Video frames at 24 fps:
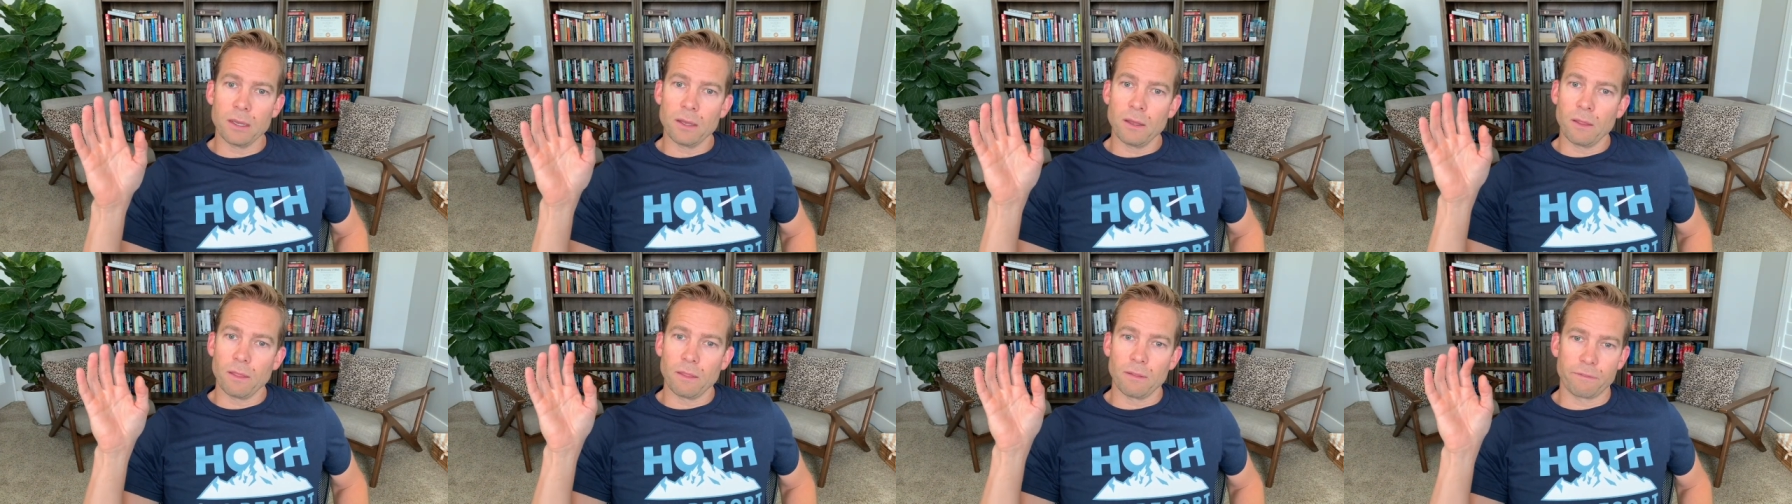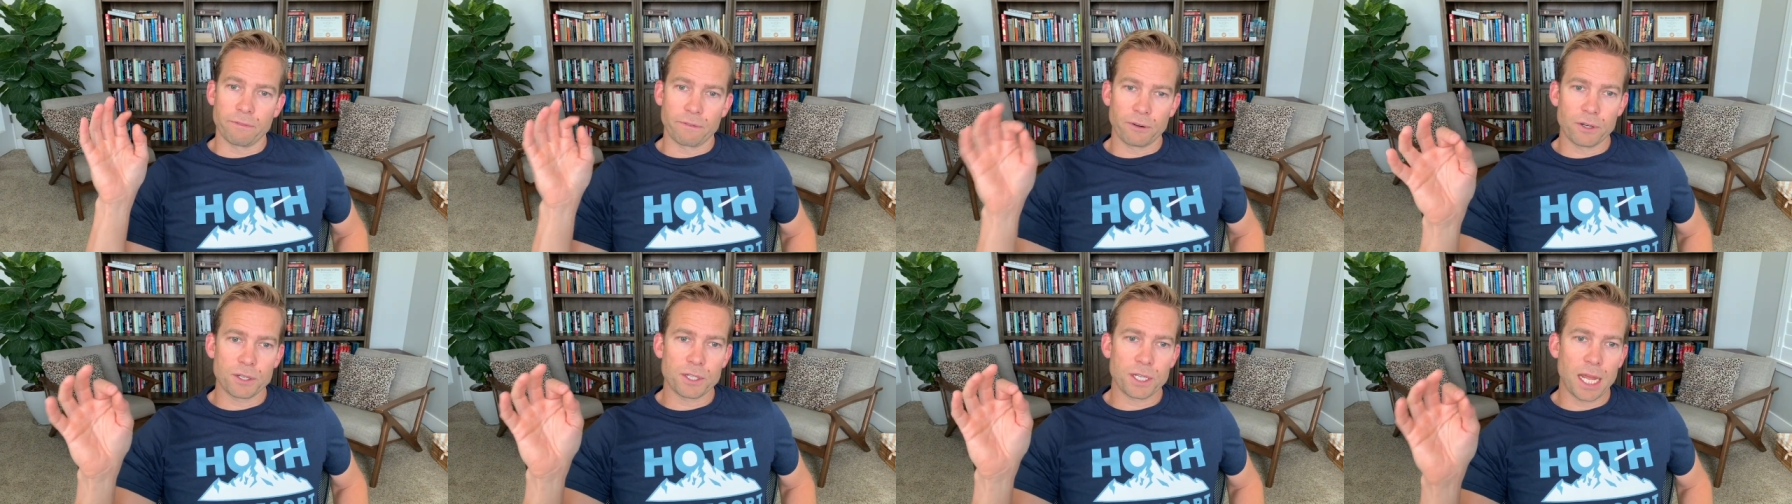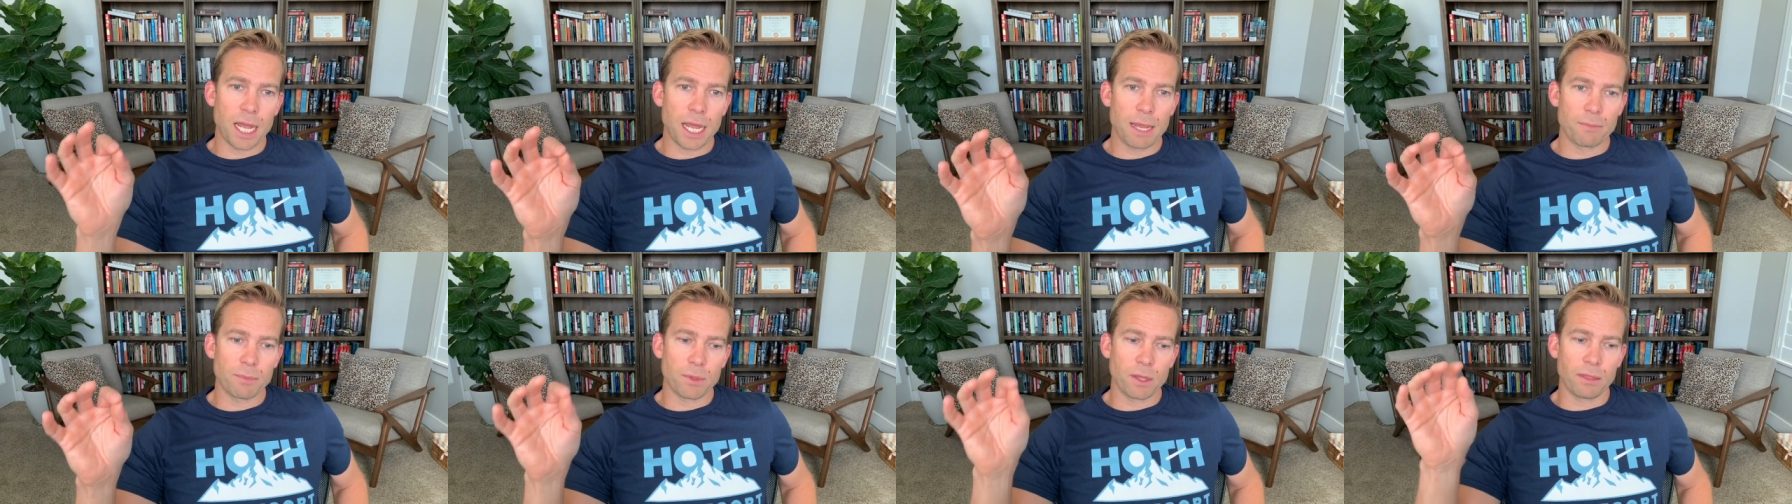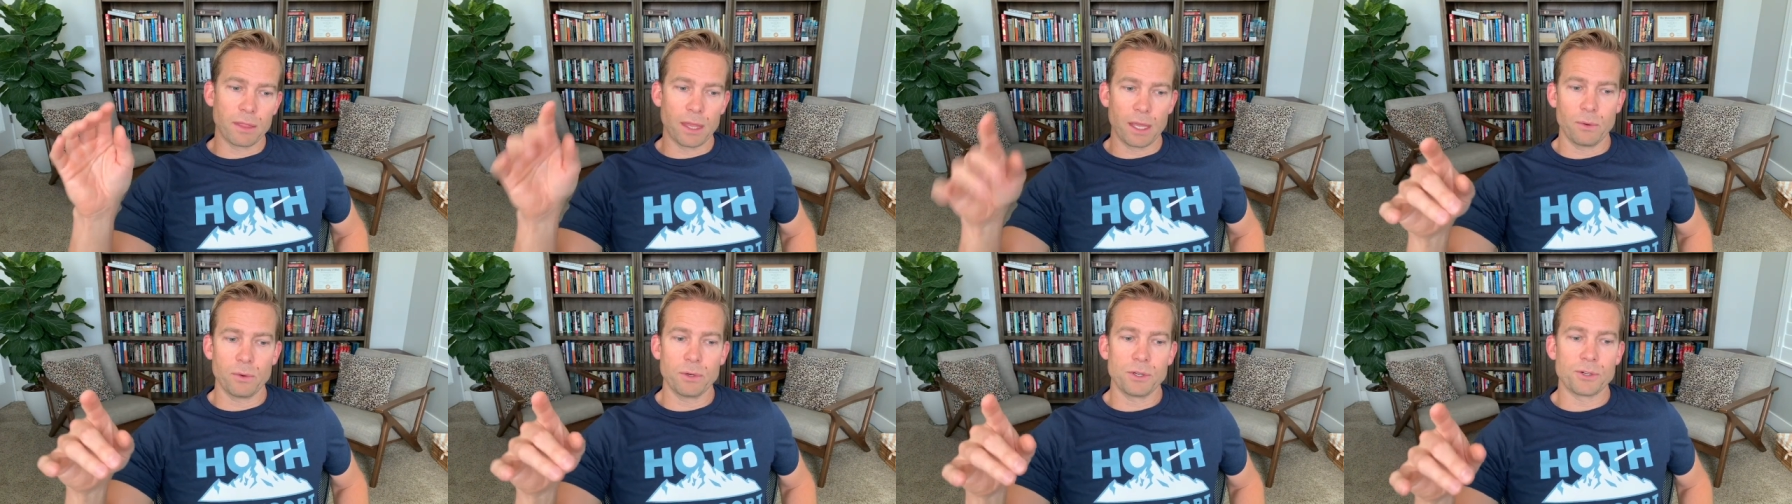the first time that
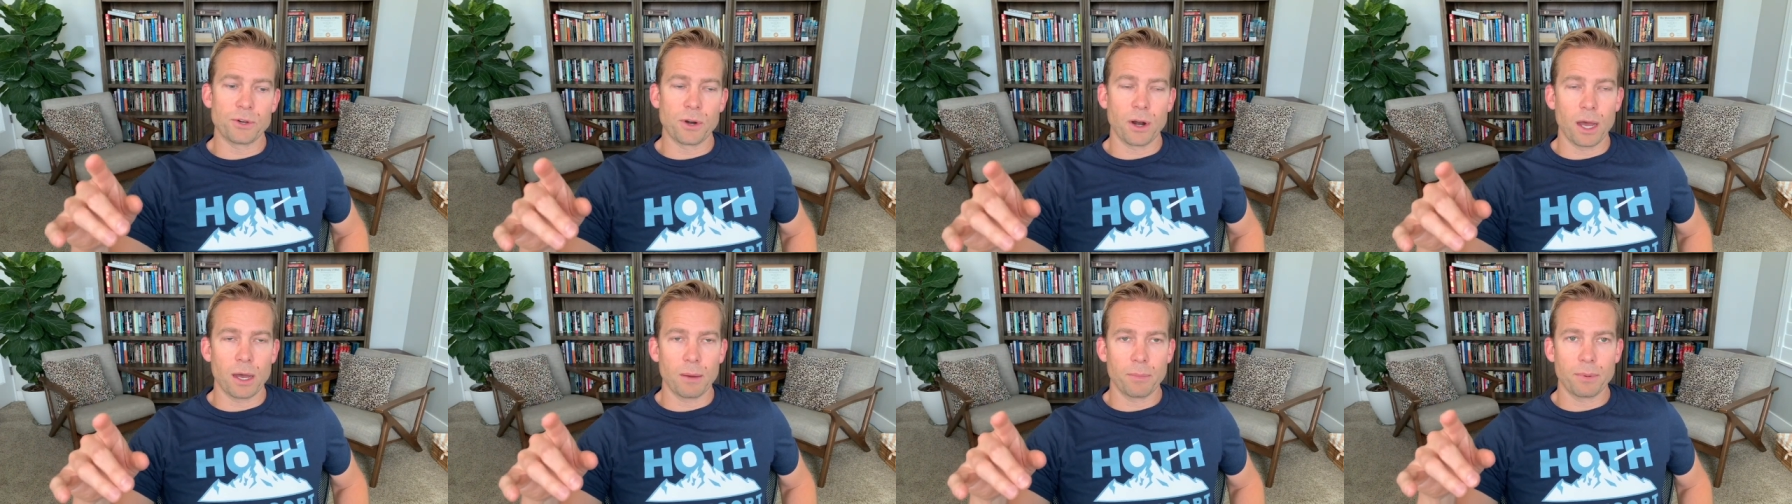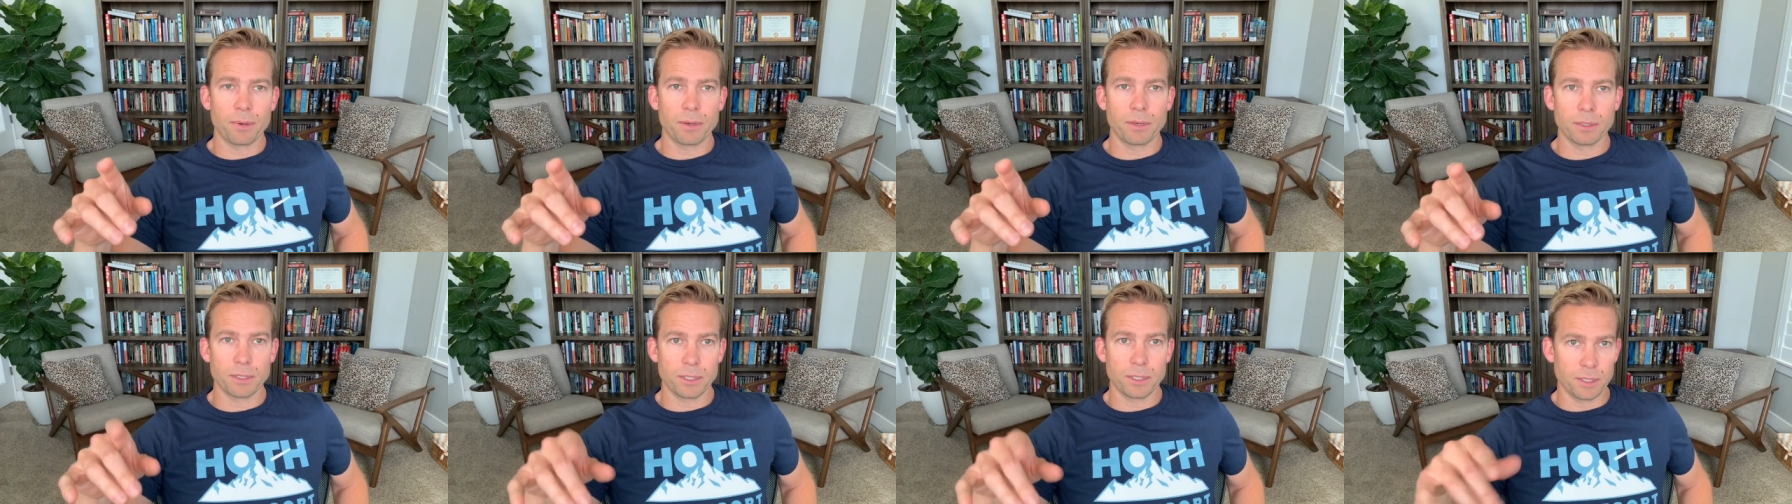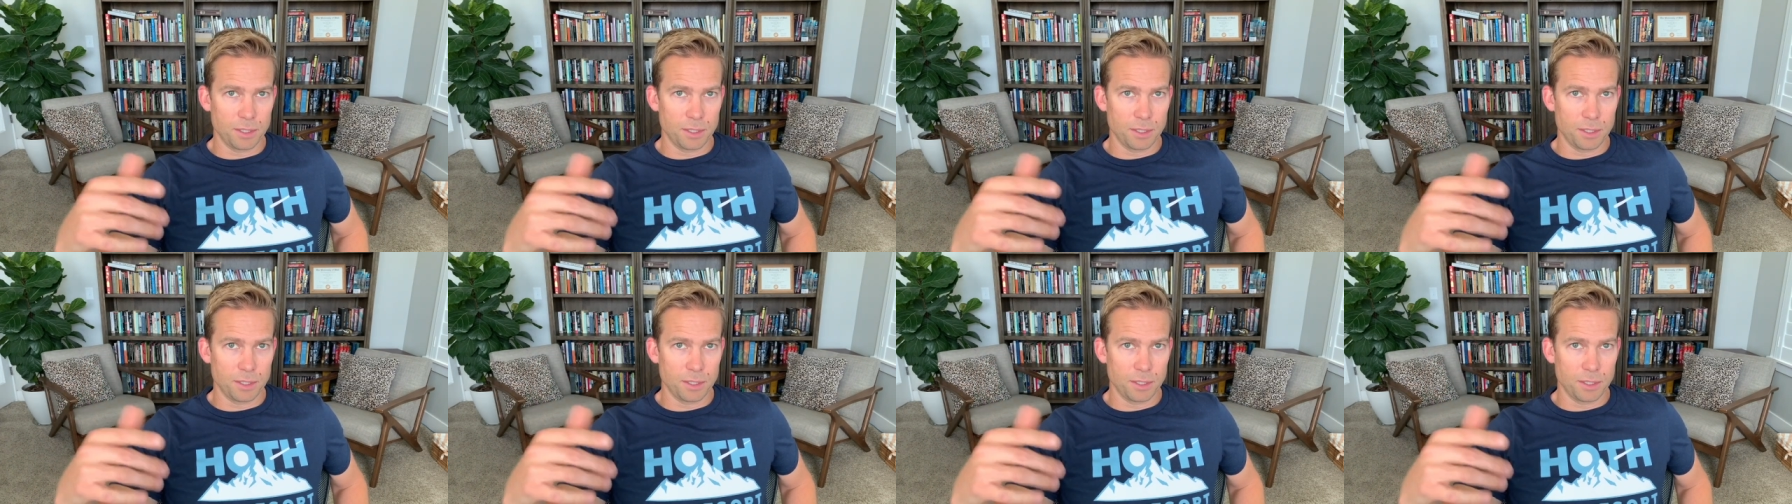they would drop to